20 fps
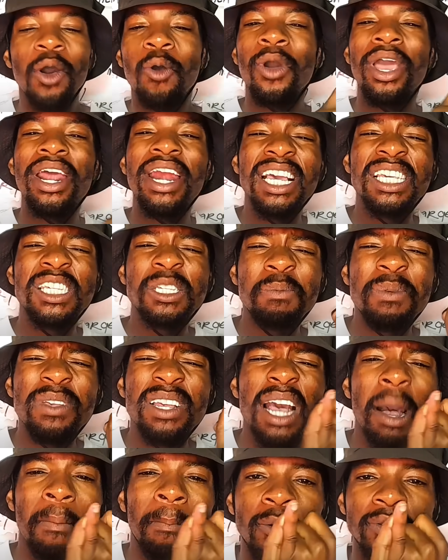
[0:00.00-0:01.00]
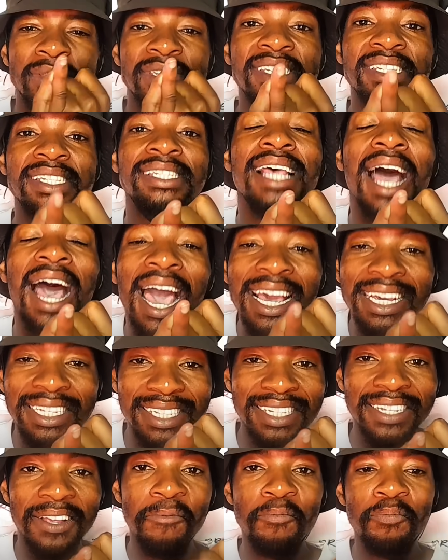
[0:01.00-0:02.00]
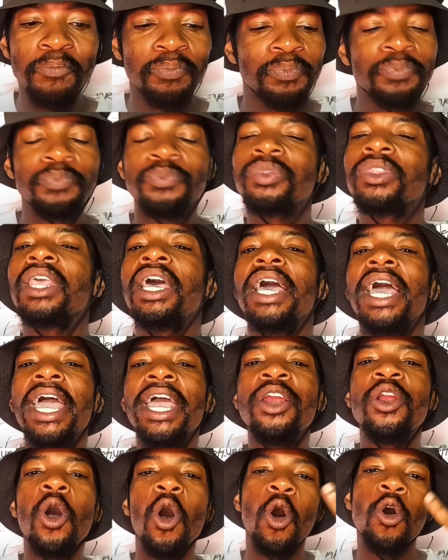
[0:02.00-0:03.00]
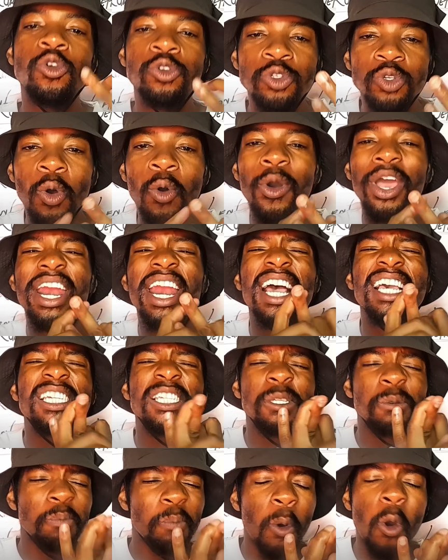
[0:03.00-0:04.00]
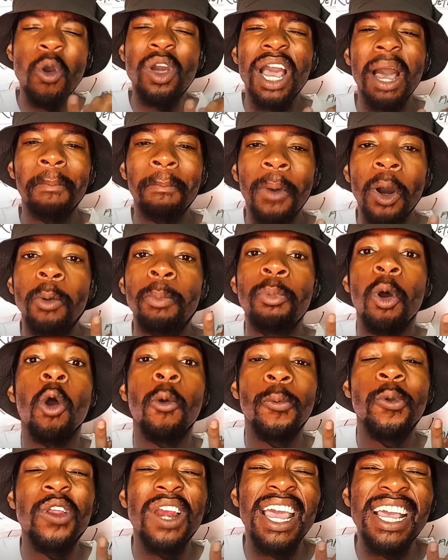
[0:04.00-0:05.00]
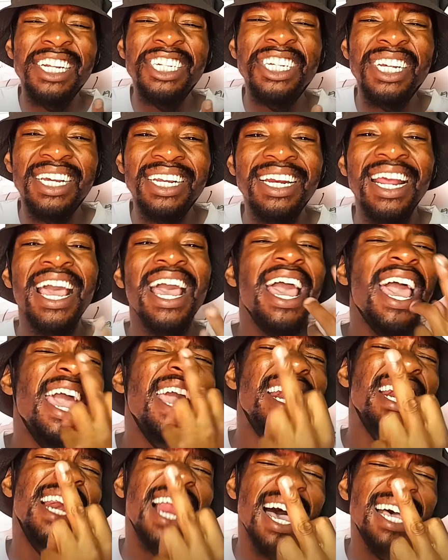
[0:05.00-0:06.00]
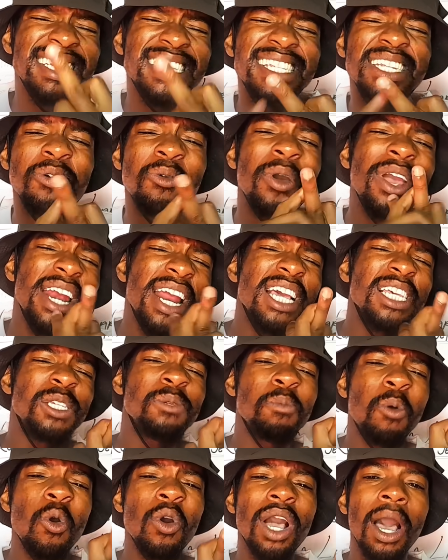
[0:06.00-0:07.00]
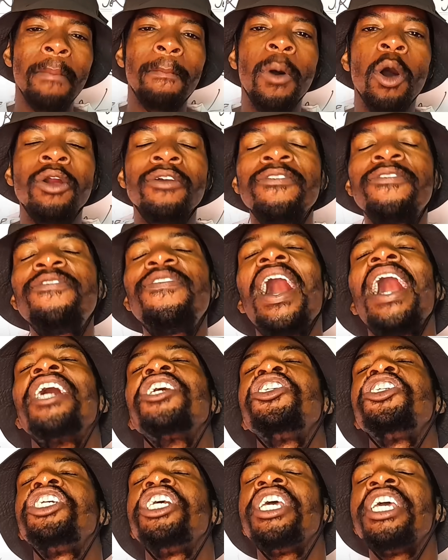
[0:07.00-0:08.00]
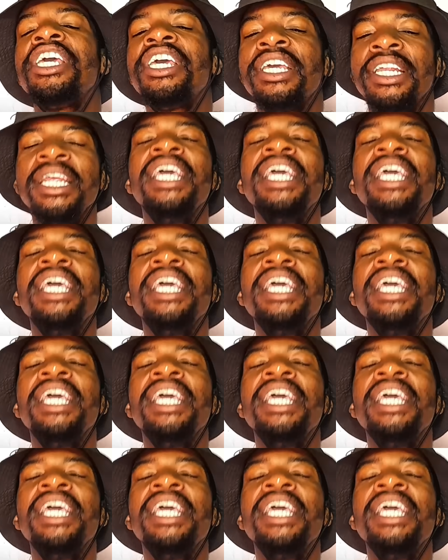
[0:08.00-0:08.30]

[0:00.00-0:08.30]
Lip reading: when I speak about size, and also when I spoke about population, and lastly when I spoke about function.